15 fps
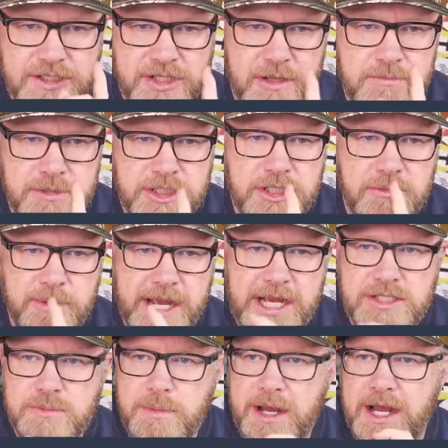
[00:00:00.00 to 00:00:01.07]
some Mr.
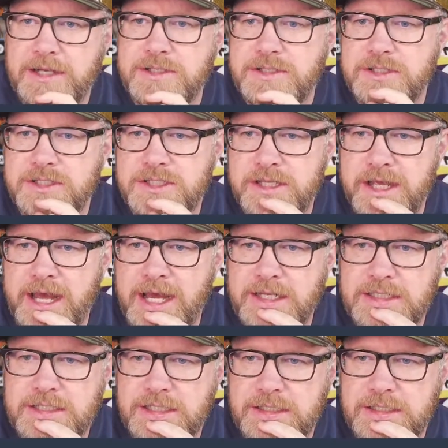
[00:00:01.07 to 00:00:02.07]
Bass boxes that